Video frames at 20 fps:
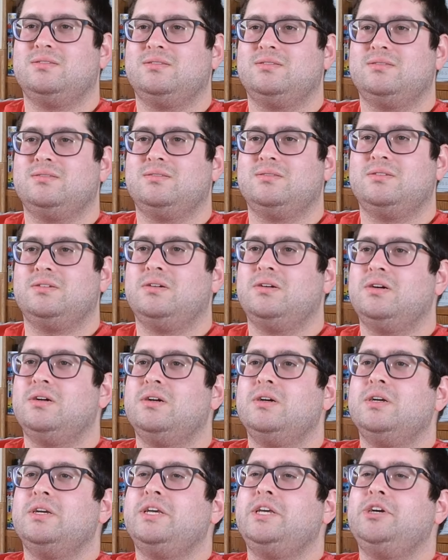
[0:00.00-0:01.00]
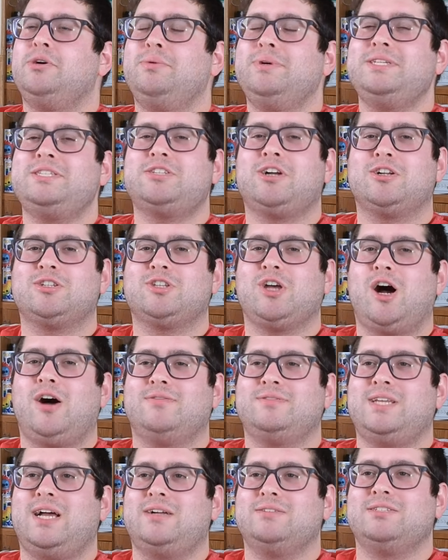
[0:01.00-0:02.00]
I'm only human. He always starts off
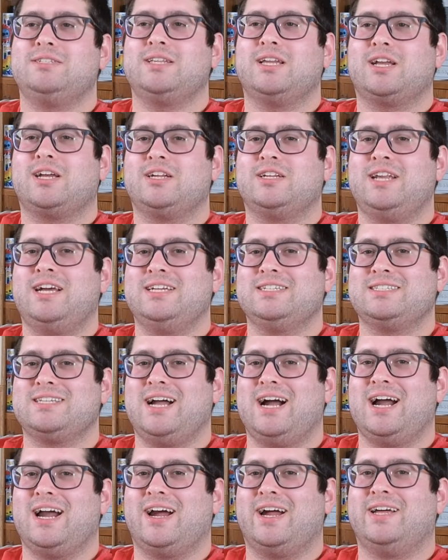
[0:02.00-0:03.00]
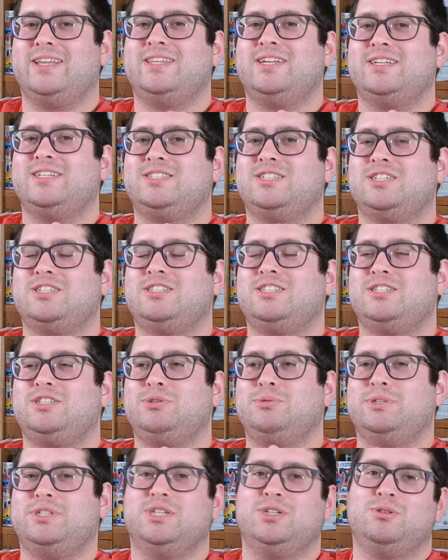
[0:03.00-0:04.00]
sounding like a nice guy, and then he turns
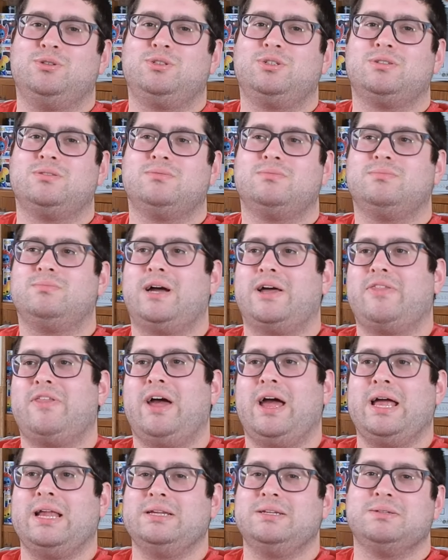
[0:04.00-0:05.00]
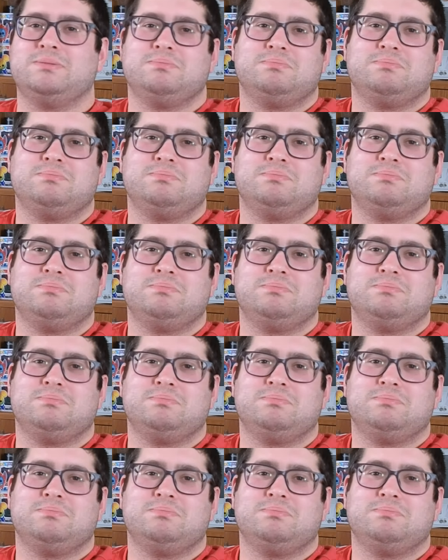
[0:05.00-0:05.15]
into a douche by the end.